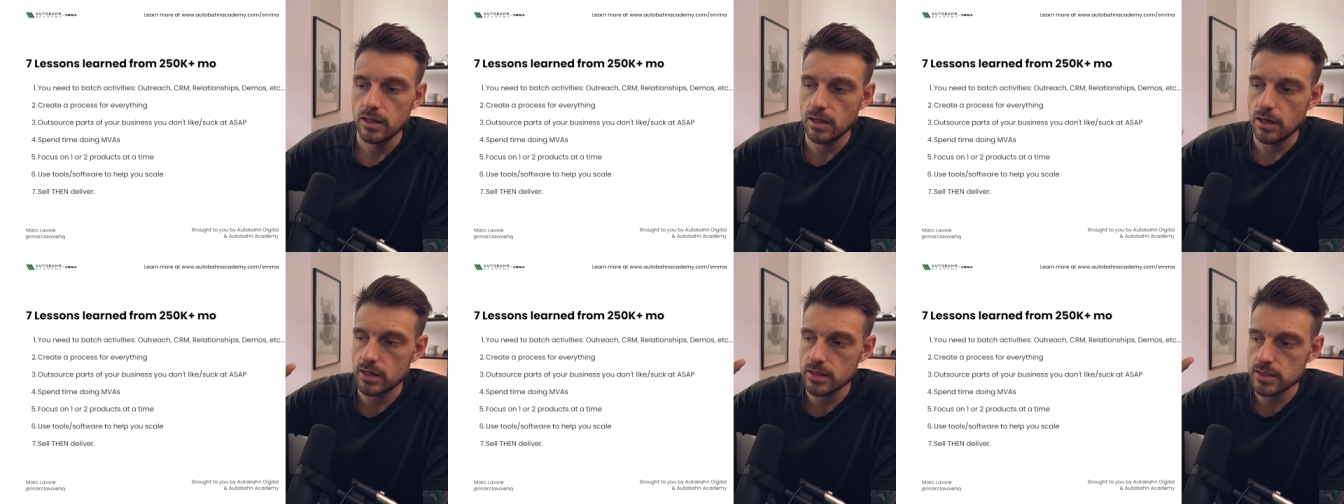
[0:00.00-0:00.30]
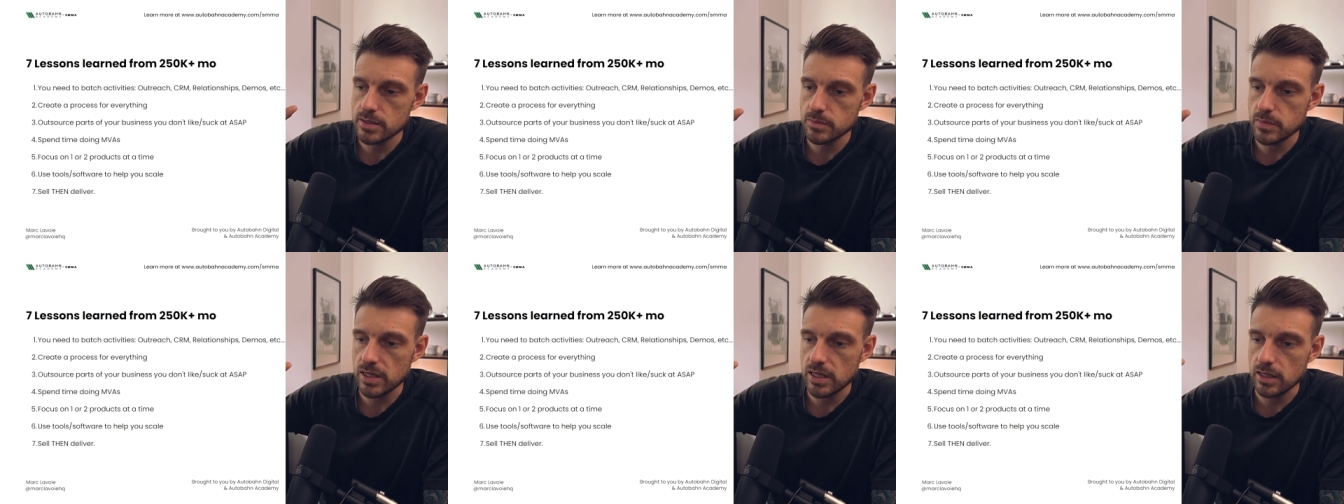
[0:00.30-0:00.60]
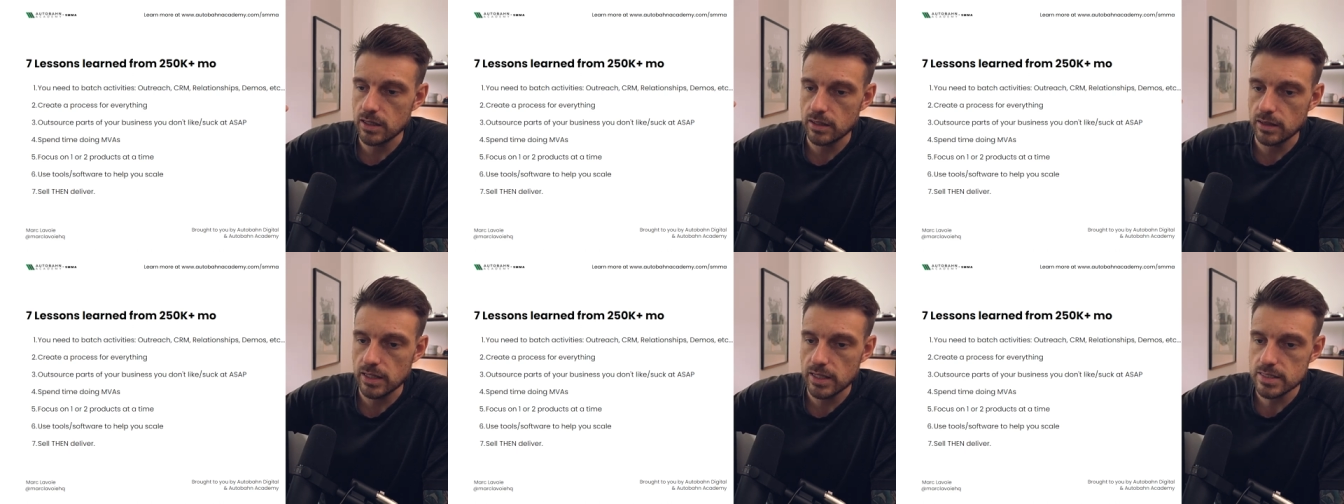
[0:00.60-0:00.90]
Costs
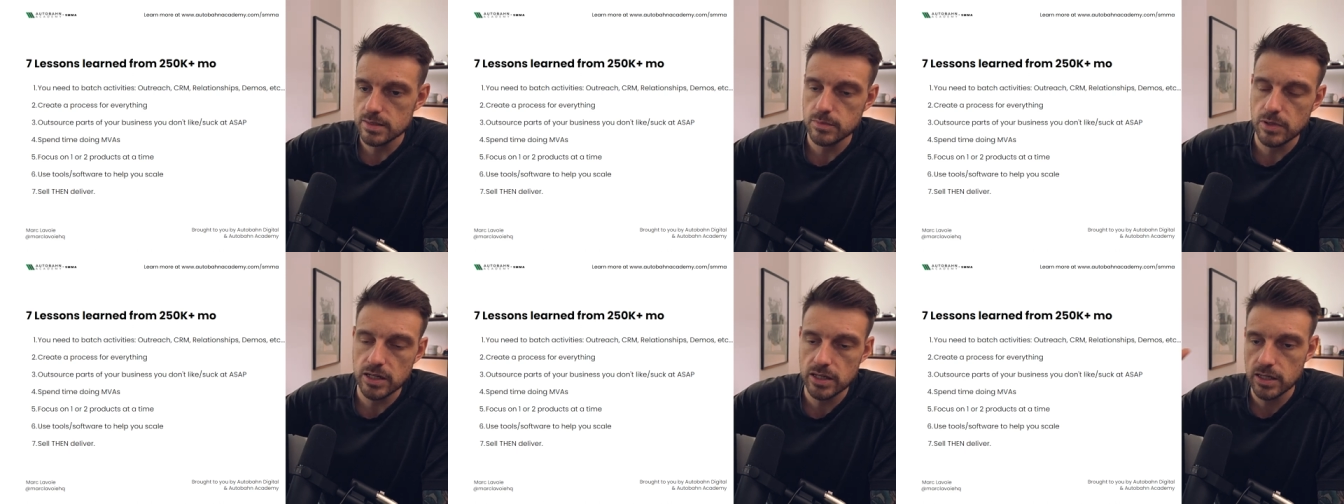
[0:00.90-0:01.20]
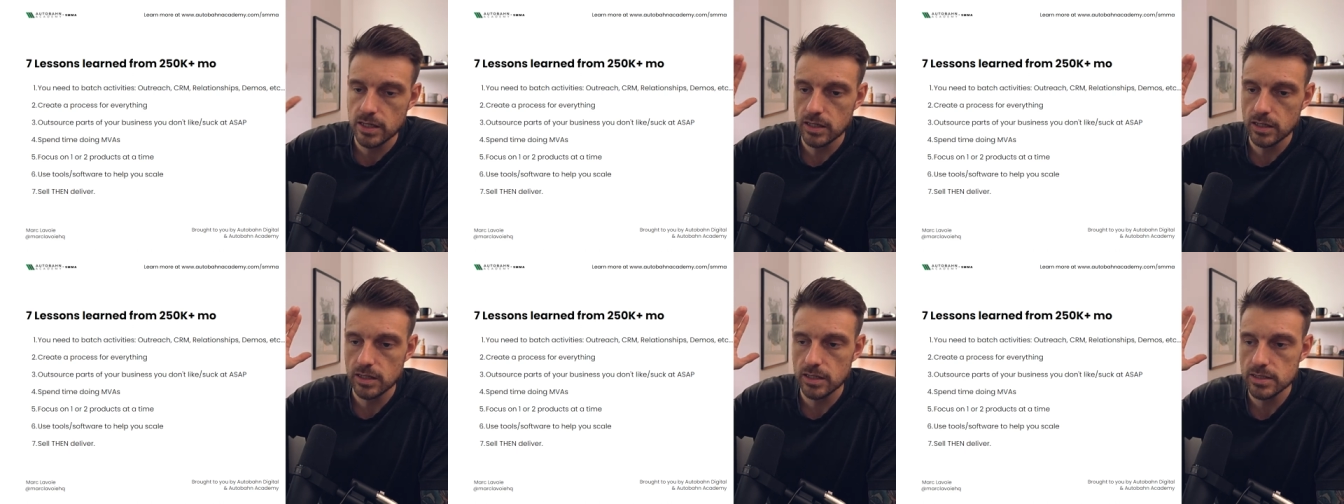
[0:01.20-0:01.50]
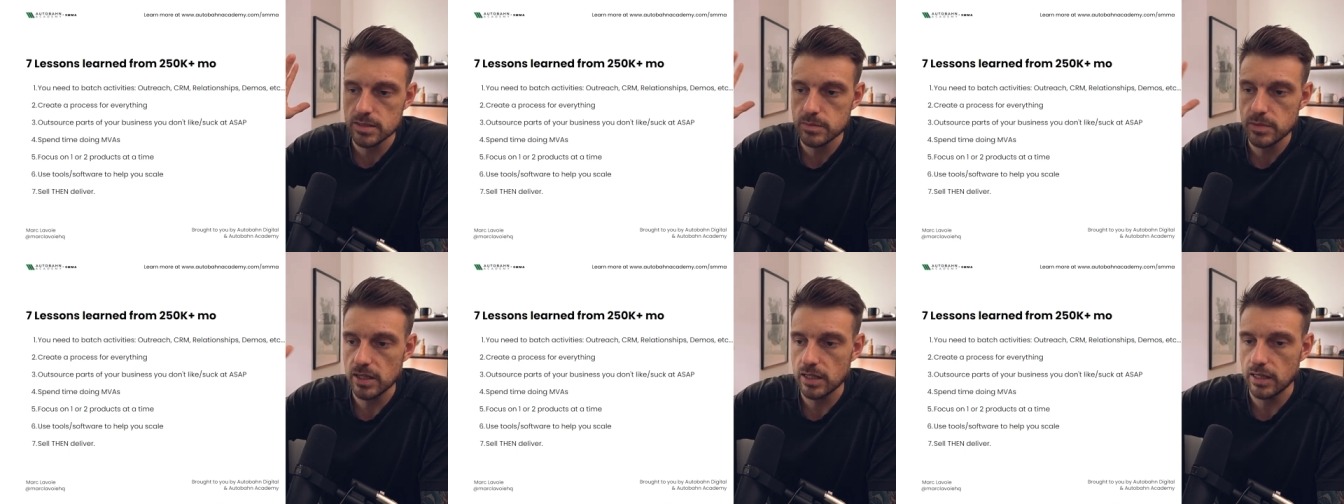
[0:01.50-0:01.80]
me less money,
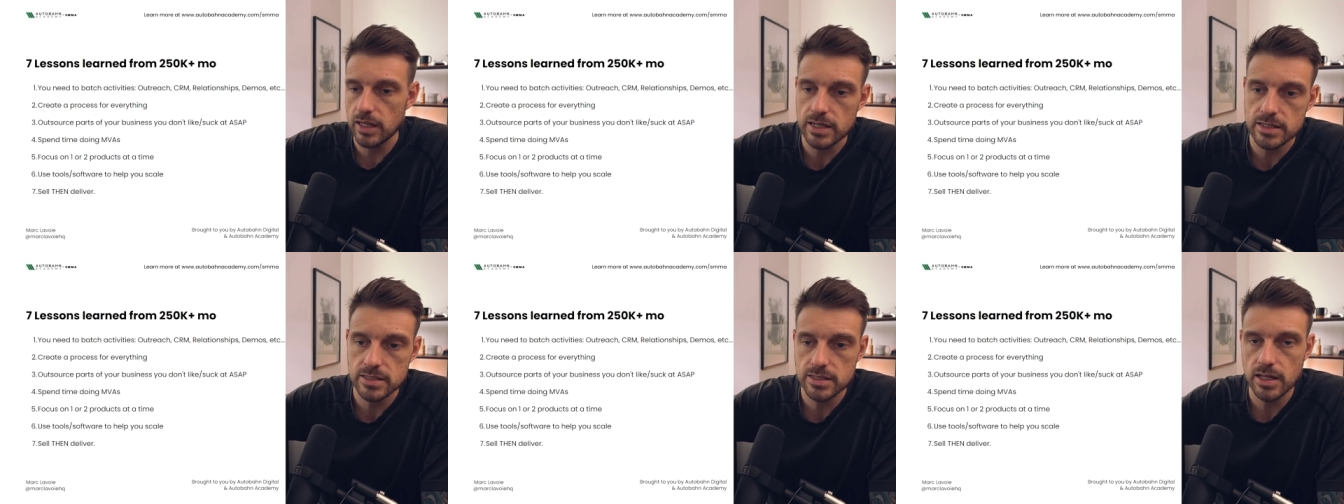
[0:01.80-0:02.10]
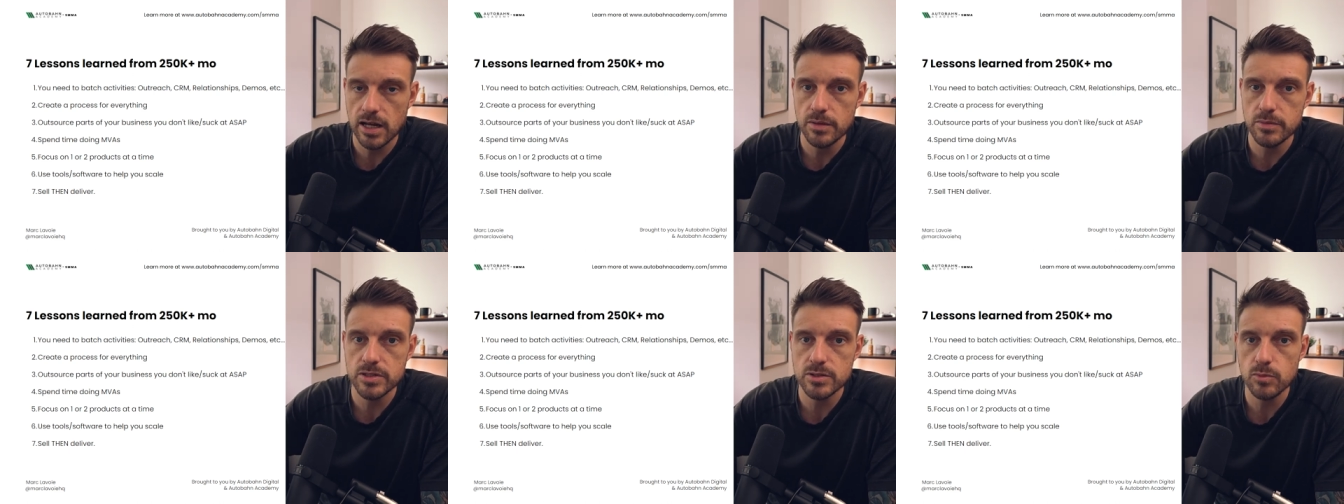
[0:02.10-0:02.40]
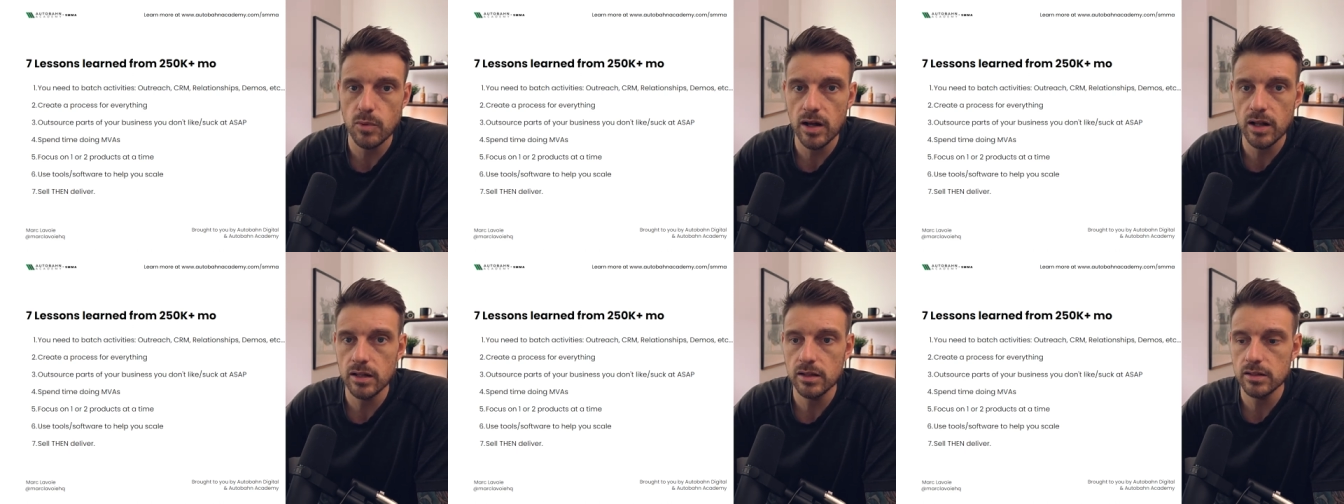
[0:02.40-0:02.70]
costs me less time as
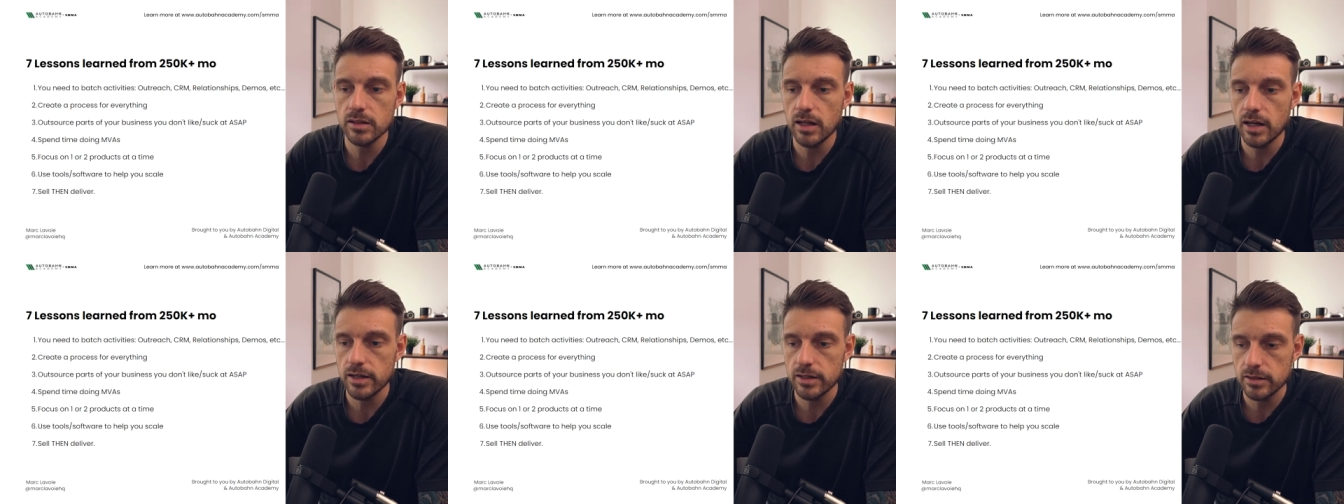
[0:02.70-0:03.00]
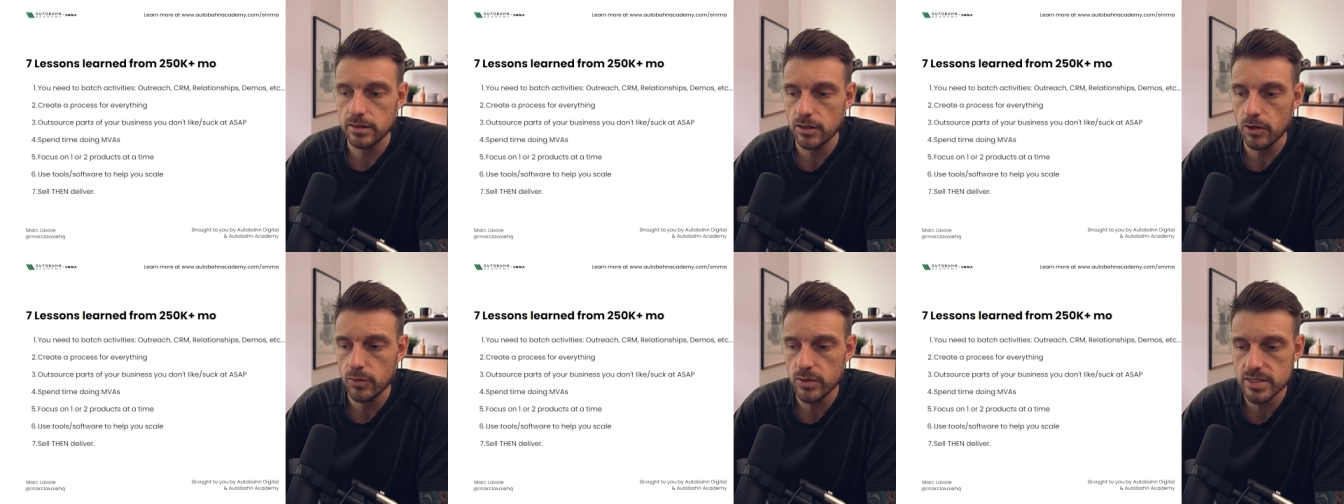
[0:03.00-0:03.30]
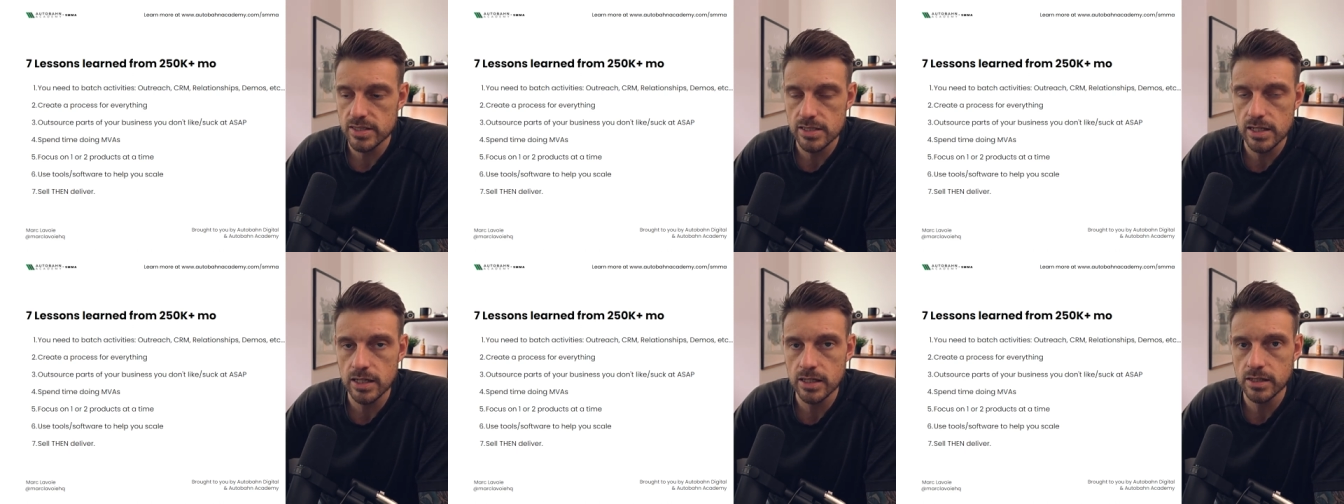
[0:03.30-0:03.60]
well. I know
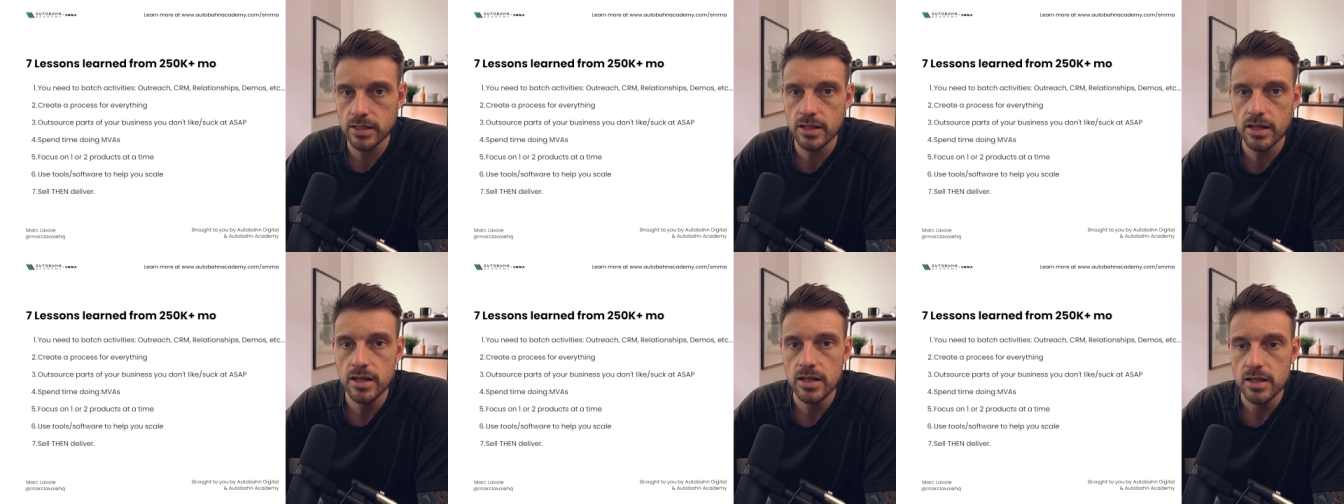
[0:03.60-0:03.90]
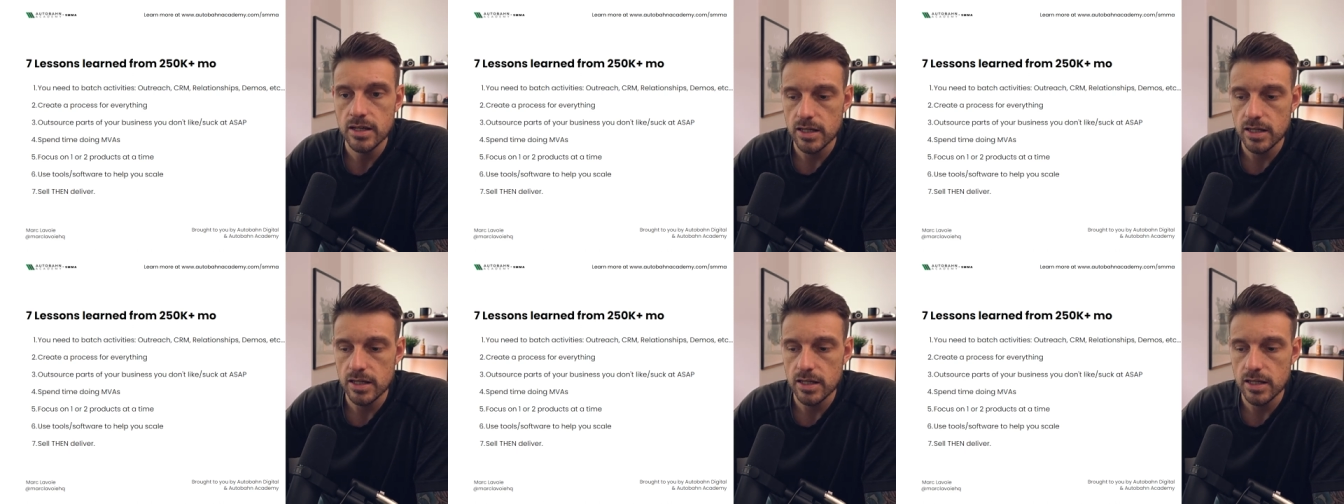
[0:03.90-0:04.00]
it's done.